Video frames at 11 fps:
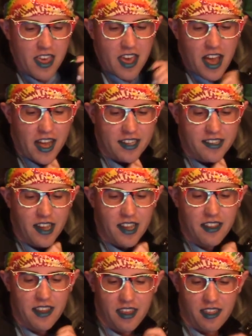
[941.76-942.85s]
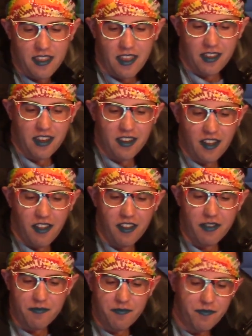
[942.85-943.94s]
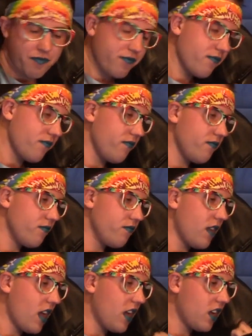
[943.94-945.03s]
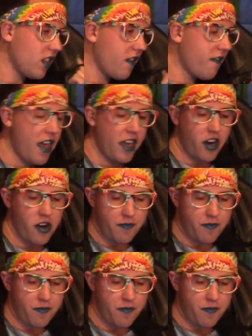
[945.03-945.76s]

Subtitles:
I said, then kiss Helen. Cliffhanger.